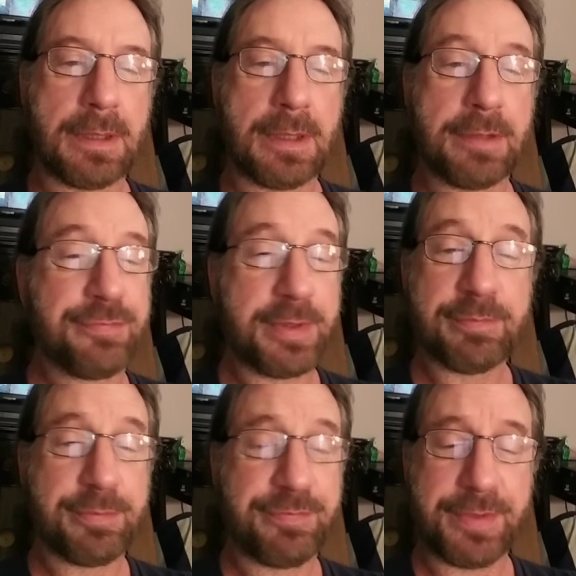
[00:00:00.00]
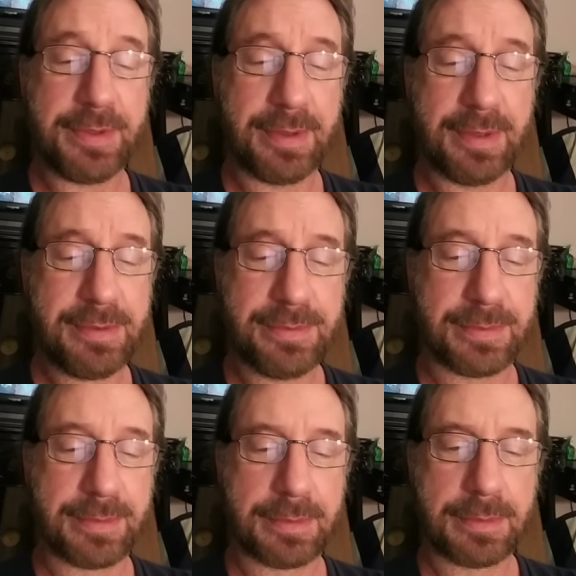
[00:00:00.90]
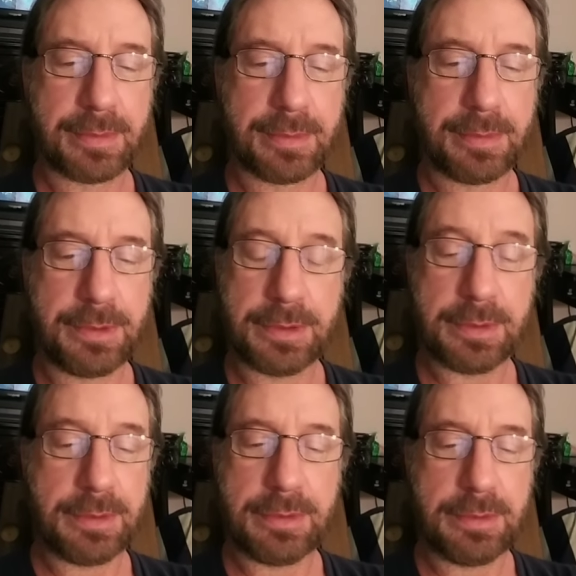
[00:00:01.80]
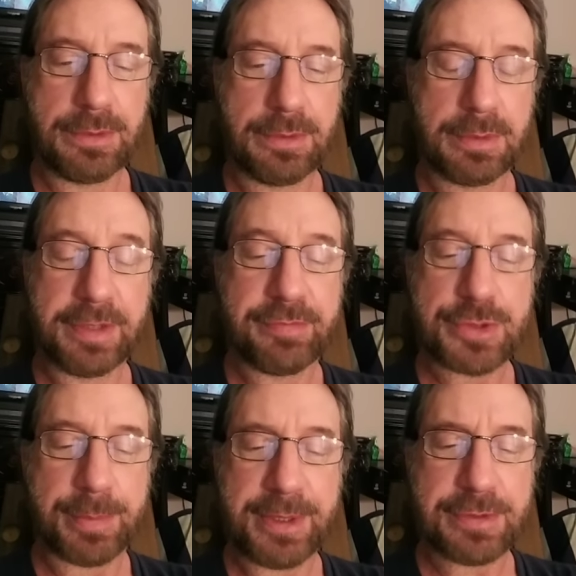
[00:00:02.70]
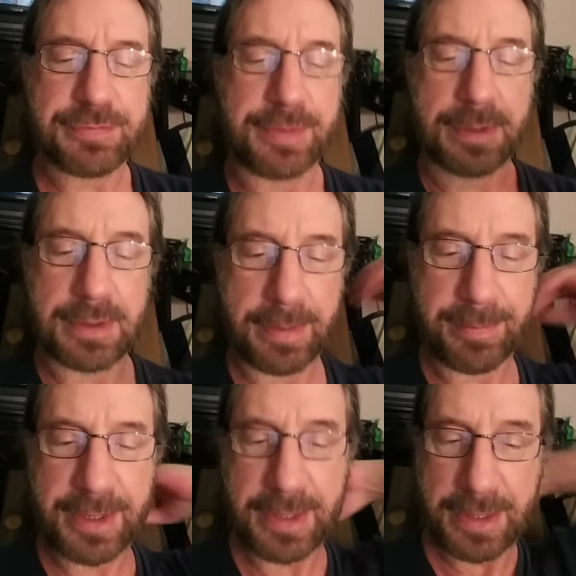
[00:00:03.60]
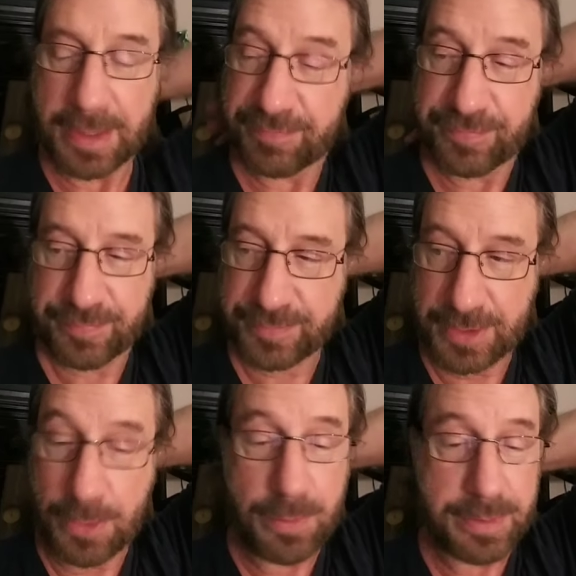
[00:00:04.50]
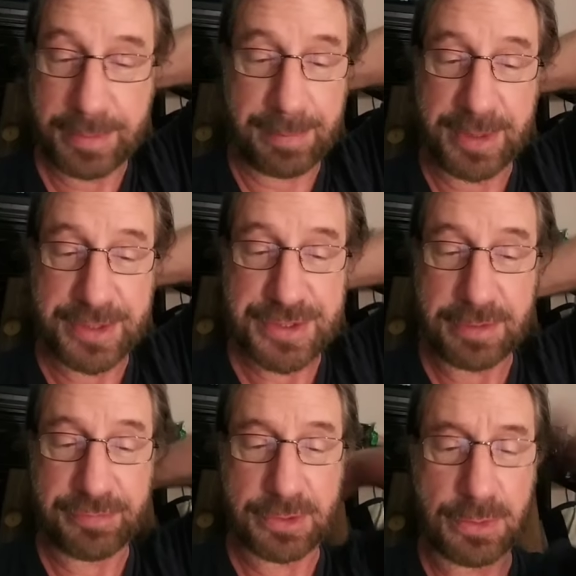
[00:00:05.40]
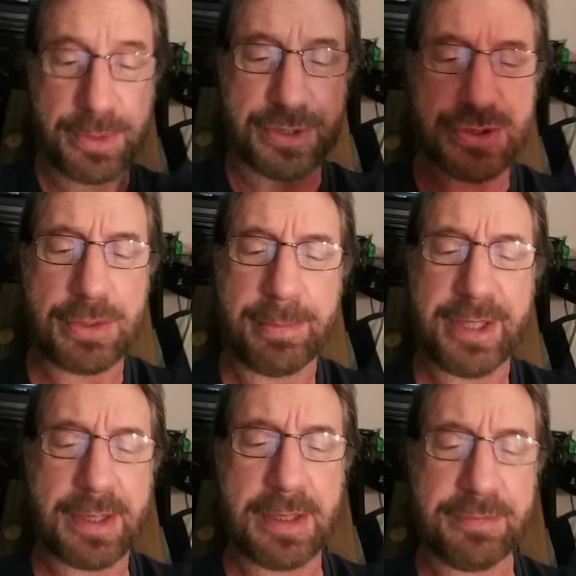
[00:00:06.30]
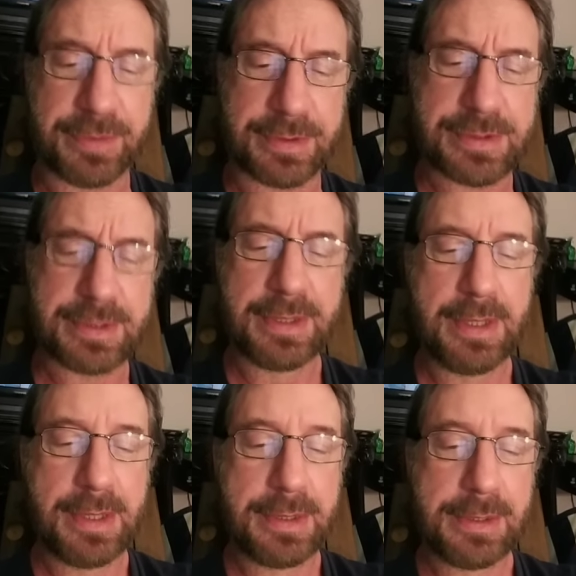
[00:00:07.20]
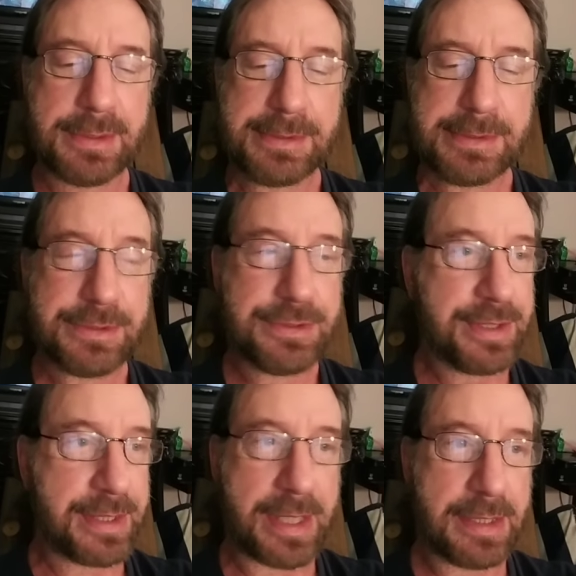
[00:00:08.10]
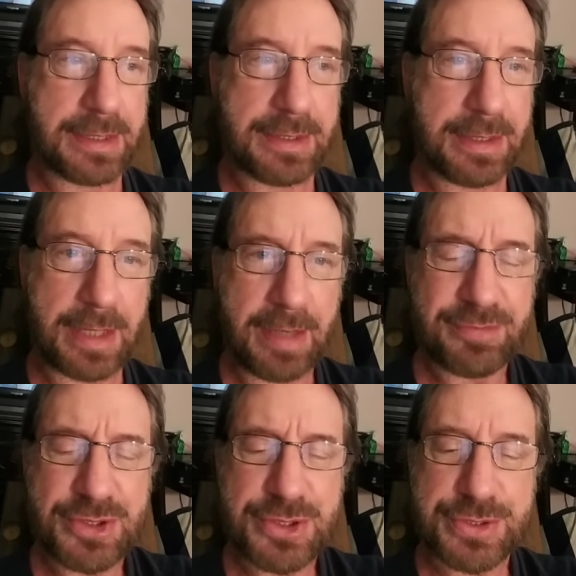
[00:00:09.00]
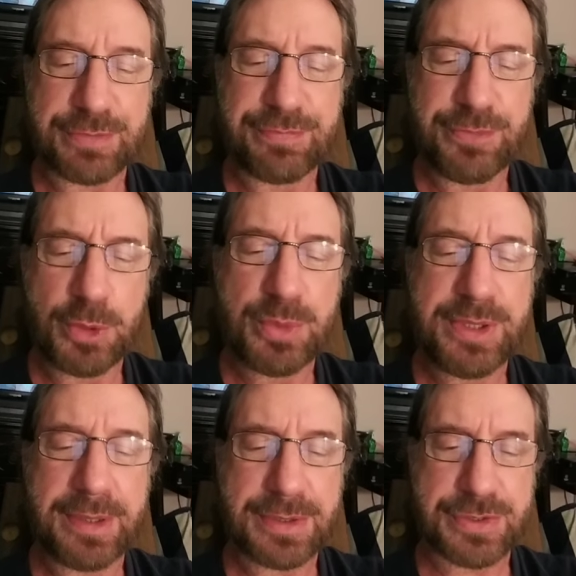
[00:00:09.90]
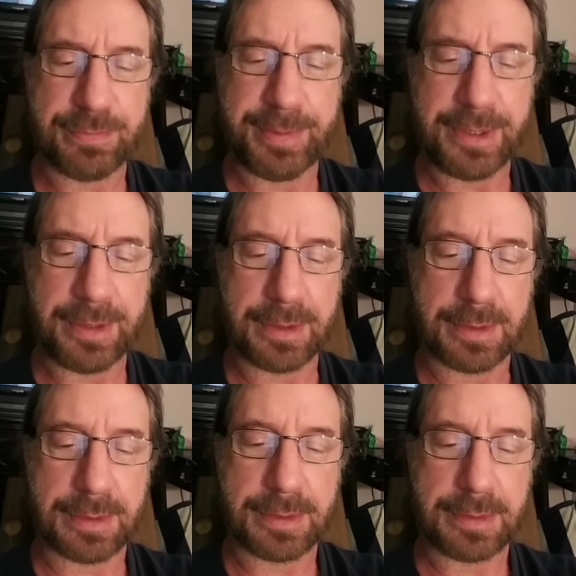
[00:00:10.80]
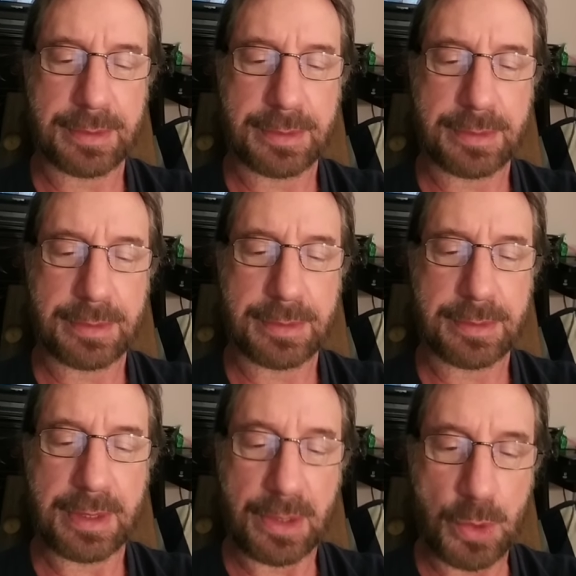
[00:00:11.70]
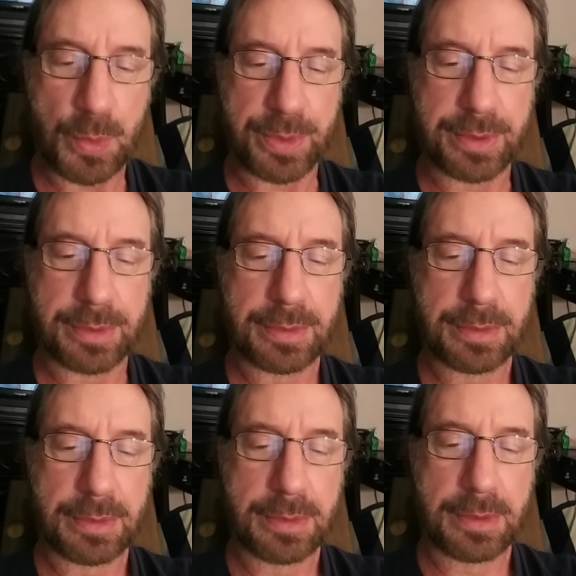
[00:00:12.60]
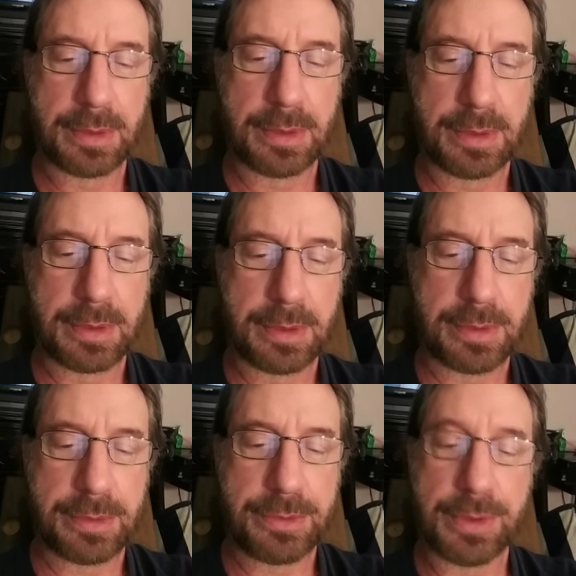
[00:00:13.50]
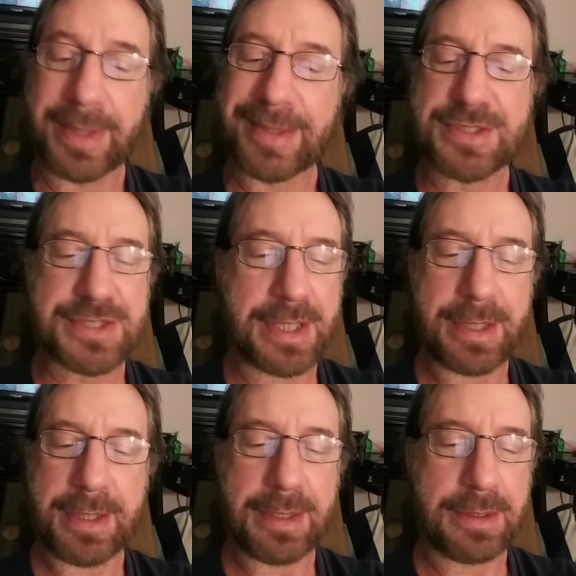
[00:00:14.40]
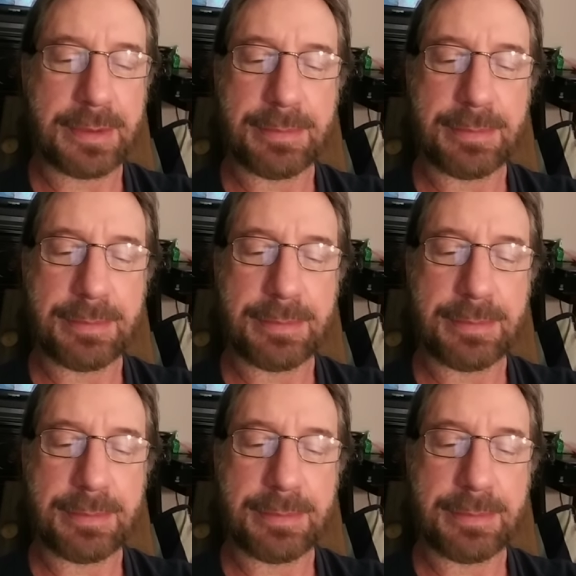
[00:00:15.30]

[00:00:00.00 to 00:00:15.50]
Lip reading: and freedom from fear, no. You live in tremendous fear. I mean, I've known, and myself included, so many converts that after just a few years of being alone, your anxiety,